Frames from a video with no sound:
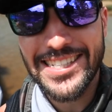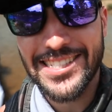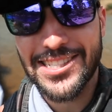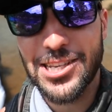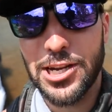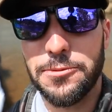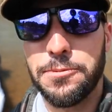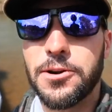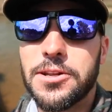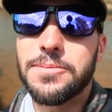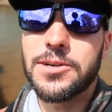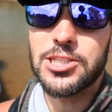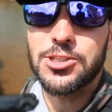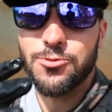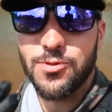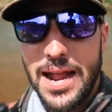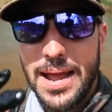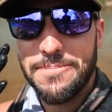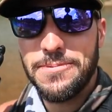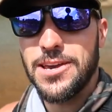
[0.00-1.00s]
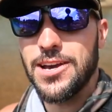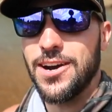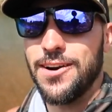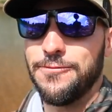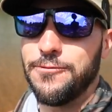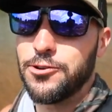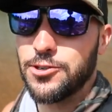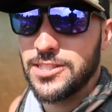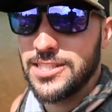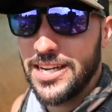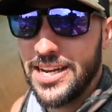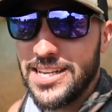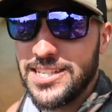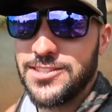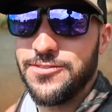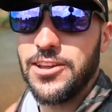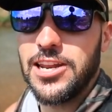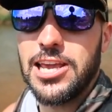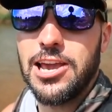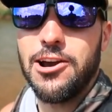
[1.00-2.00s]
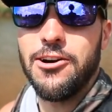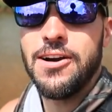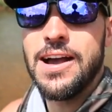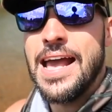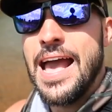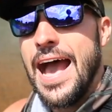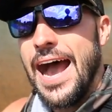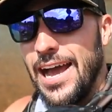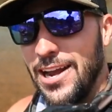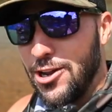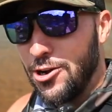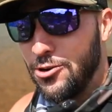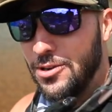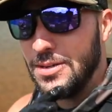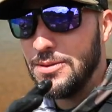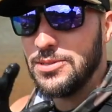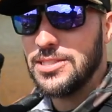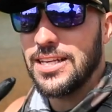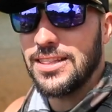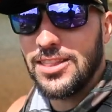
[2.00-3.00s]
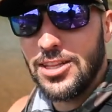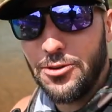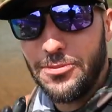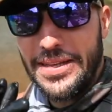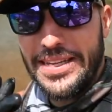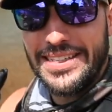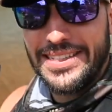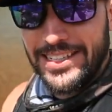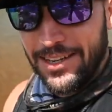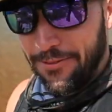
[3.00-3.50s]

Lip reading: is gonna pretty much wrap it up for today's video. I know it was a little bit